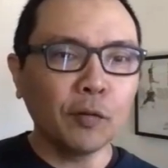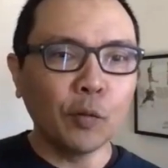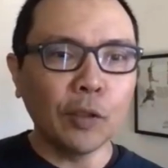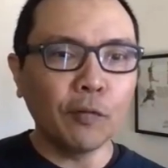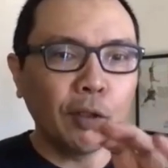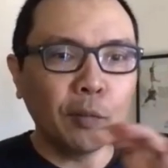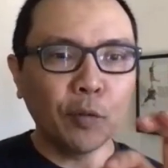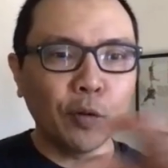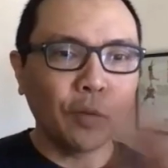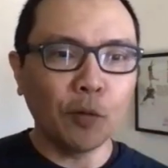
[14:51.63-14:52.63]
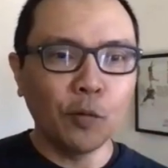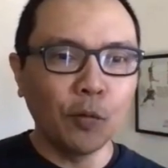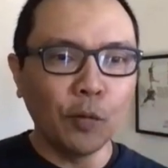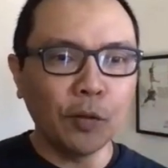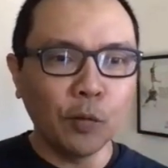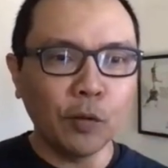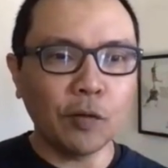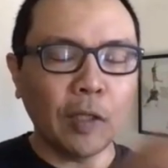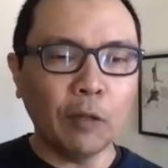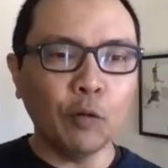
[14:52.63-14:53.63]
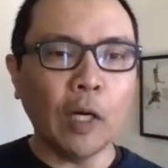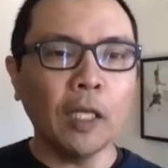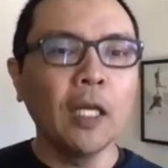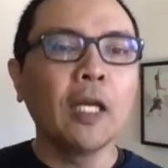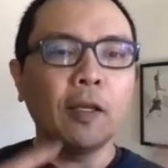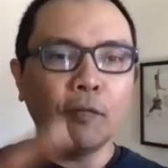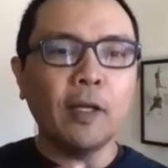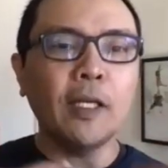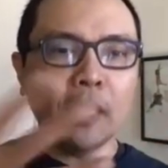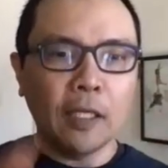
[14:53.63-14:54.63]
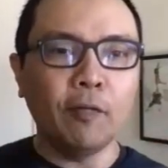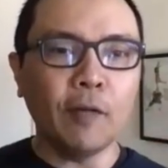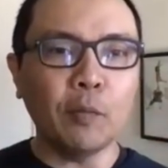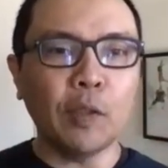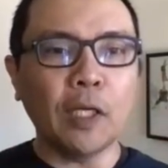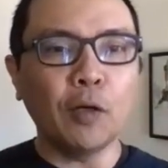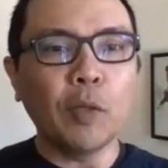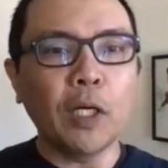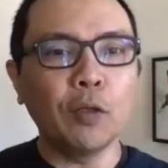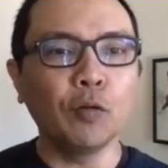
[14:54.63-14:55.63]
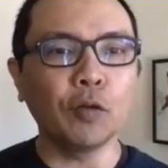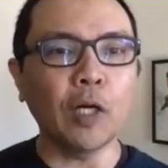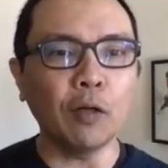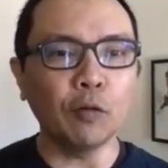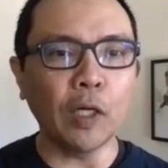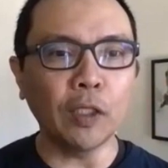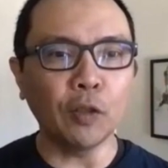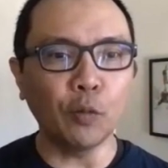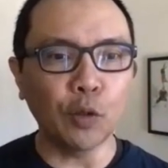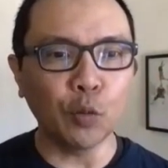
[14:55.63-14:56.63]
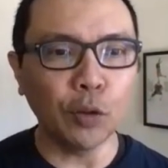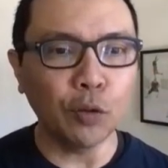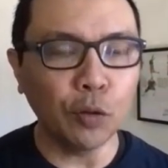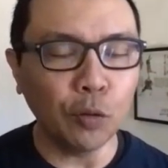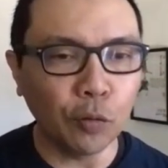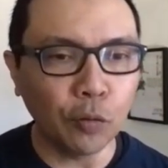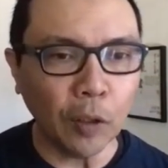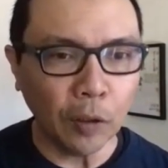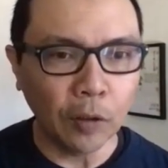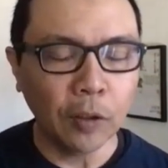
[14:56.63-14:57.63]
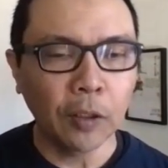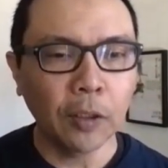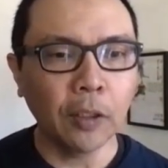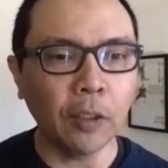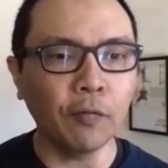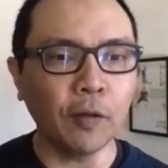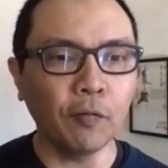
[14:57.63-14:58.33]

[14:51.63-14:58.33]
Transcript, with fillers: one of them or what, what's how do i if i if i'm an Airbyte user how do i know which one to use yeah. If, yeah,